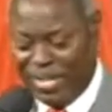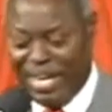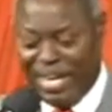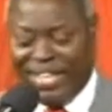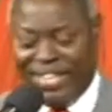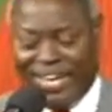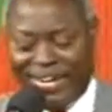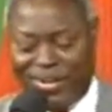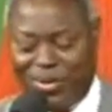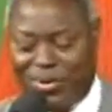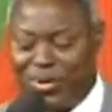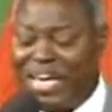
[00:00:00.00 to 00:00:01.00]
The
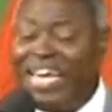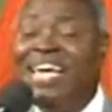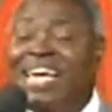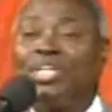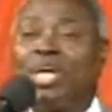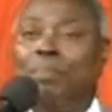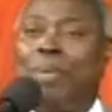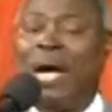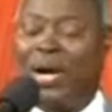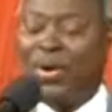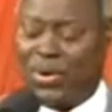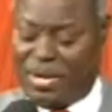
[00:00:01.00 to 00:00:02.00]
great
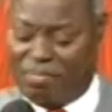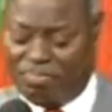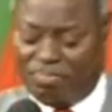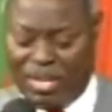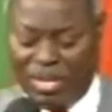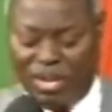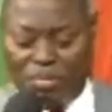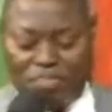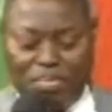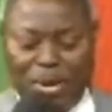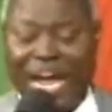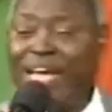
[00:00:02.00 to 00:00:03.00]
power of
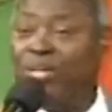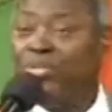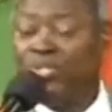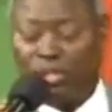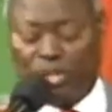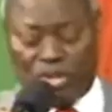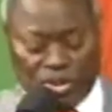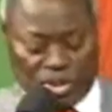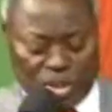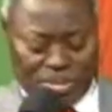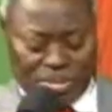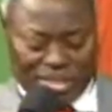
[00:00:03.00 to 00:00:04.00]
bridle talks.
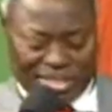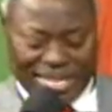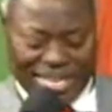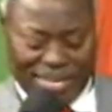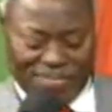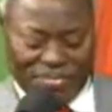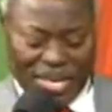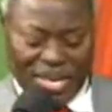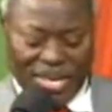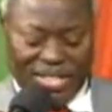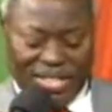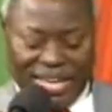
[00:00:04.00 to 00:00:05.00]
Number three,
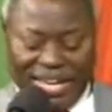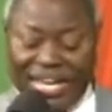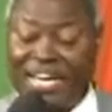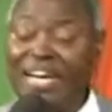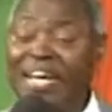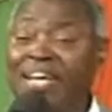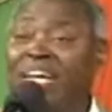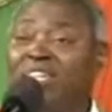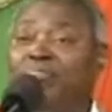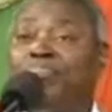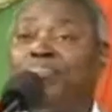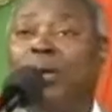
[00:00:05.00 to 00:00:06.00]
the guarded
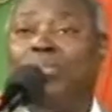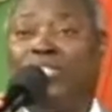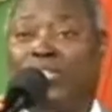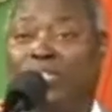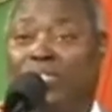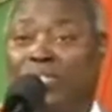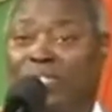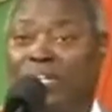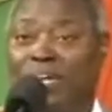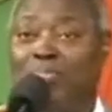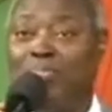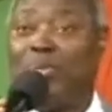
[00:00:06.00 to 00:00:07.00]
promises,
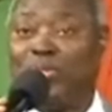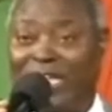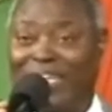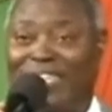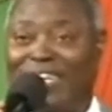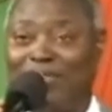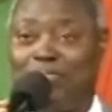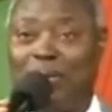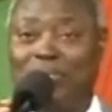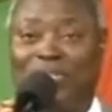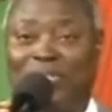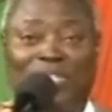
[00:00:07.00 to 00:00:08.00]
protected
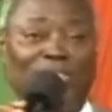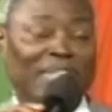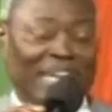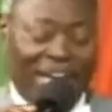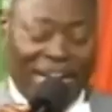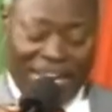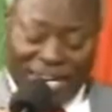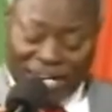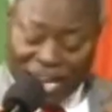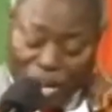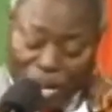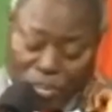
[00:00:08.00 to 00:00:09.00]
promises, guarded
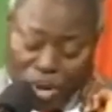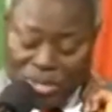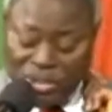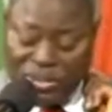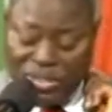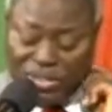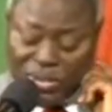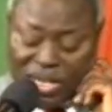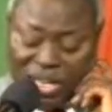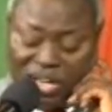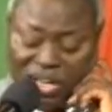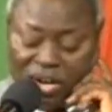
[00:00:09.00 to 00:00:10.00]
promises
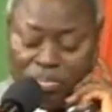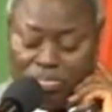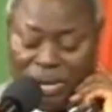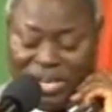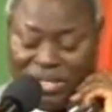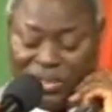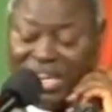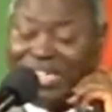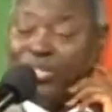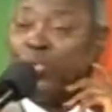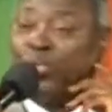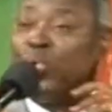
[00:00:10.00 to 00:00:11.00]
of blessed
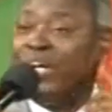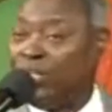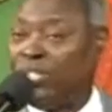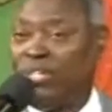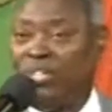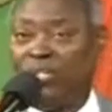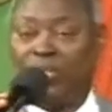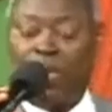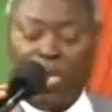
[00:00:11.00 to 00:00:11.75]
treasures.